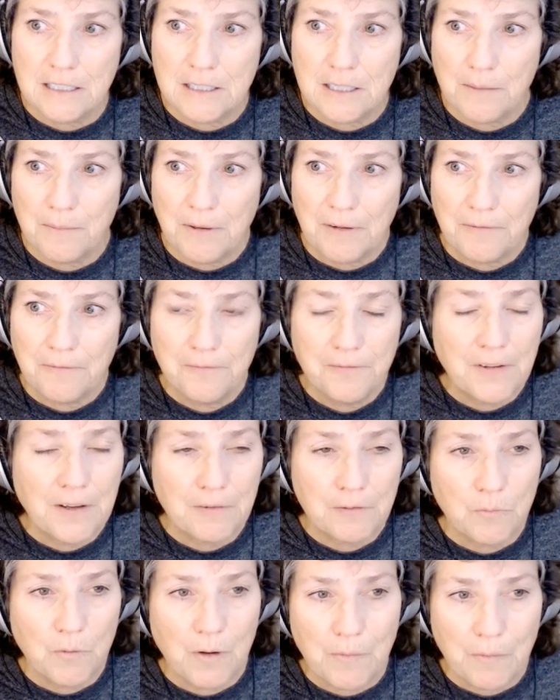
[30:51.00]
December
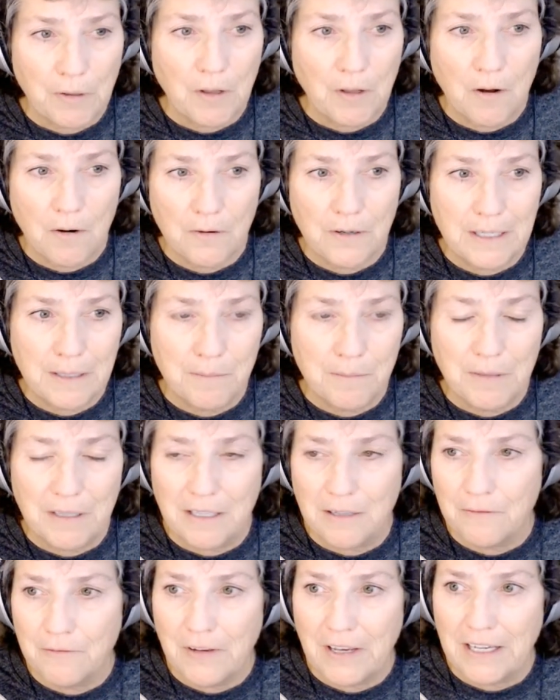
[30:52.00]
5th. We will already be
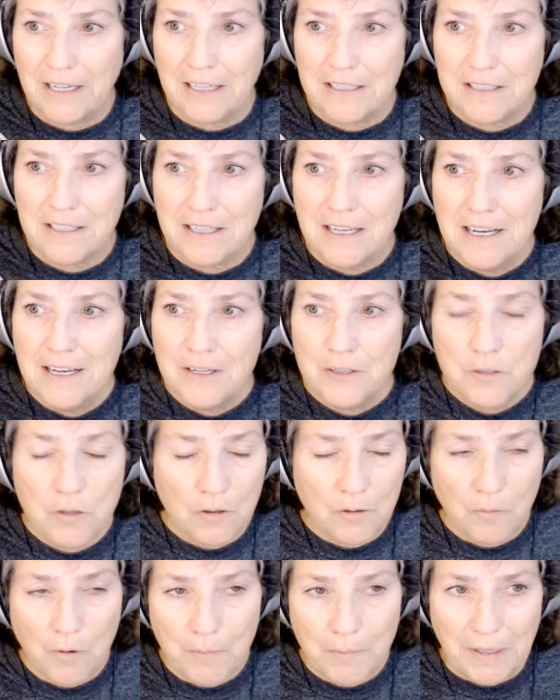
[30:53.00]
in Vegas.
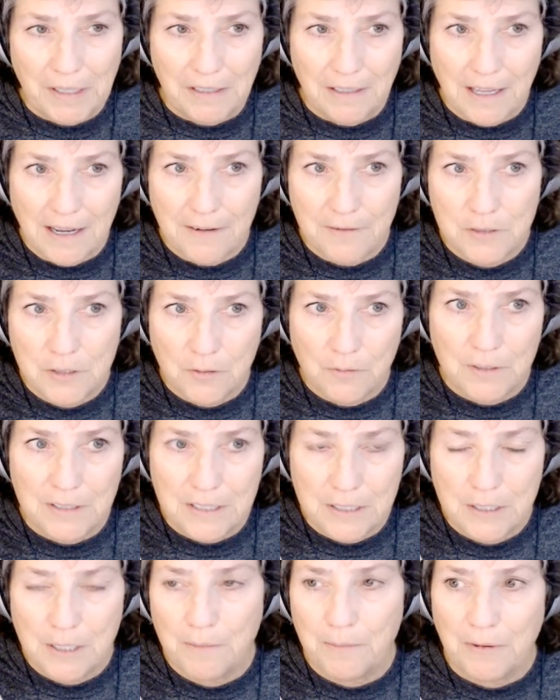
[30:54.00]
So there won't be a live show on
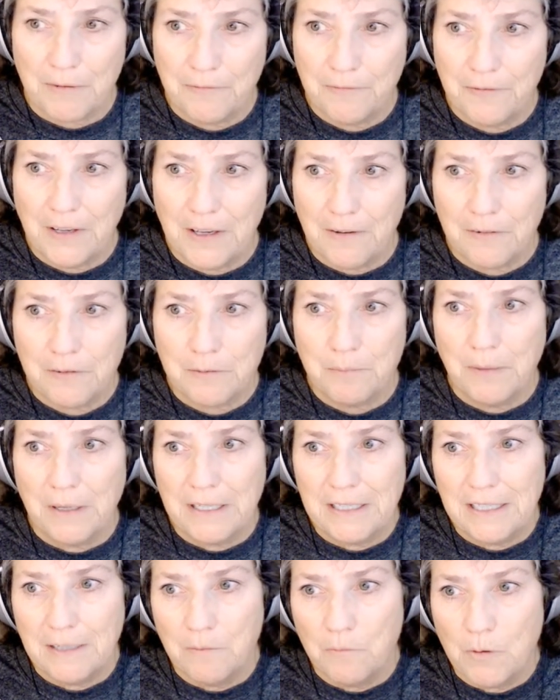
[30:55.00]
December 5th,
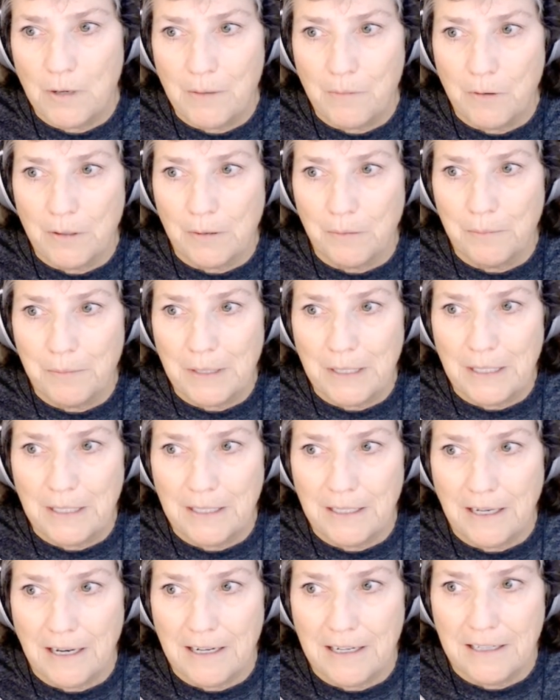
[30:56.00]
but we will
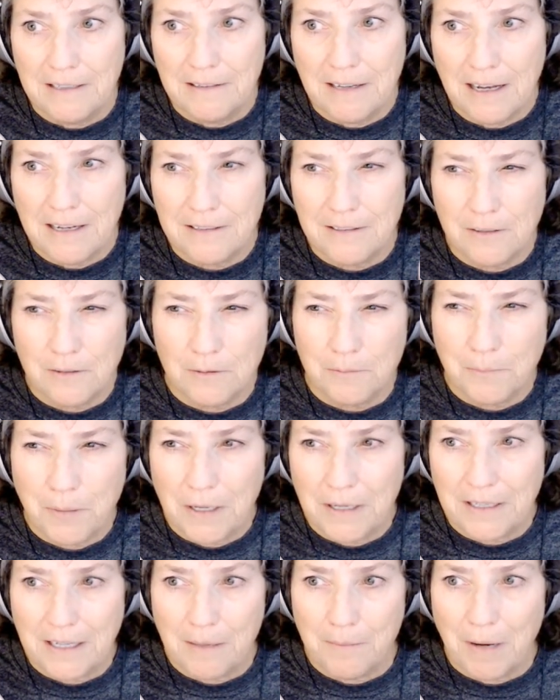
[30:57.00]
be,
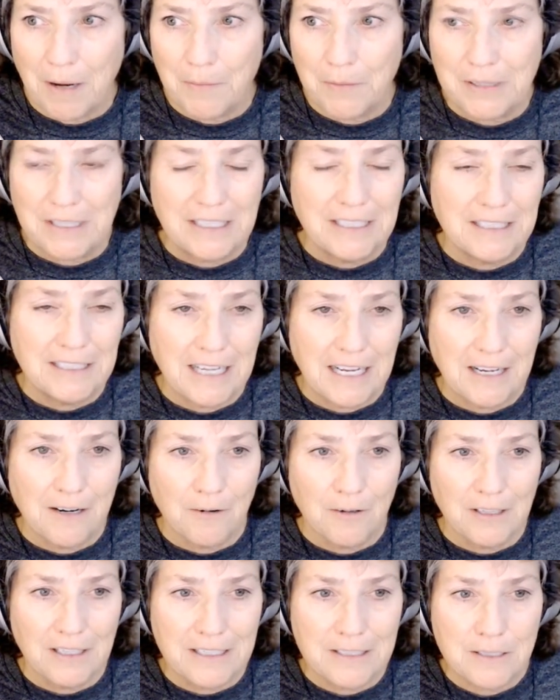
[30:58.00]
probably come out with it a day
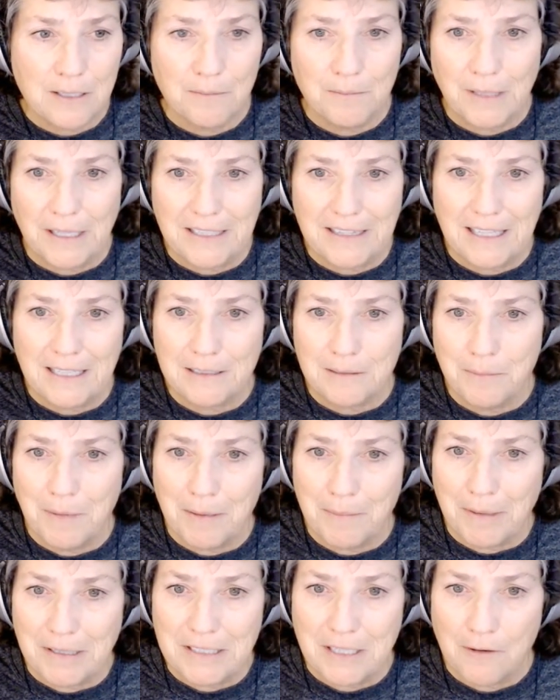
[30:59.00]
early, something like that to
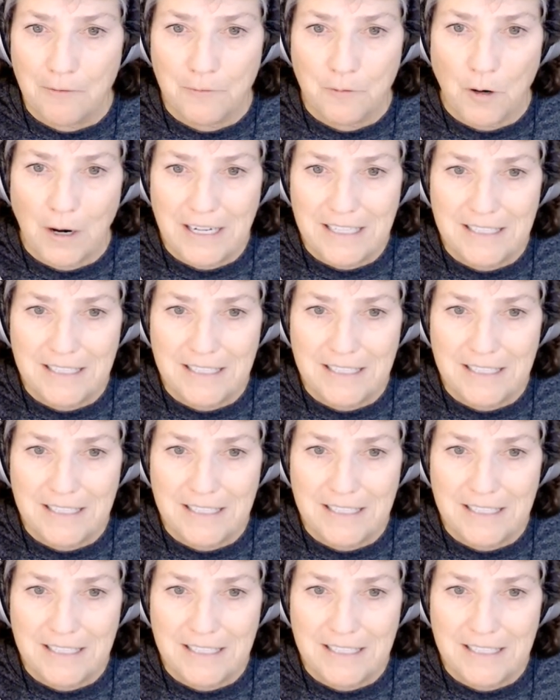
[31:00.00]
make myself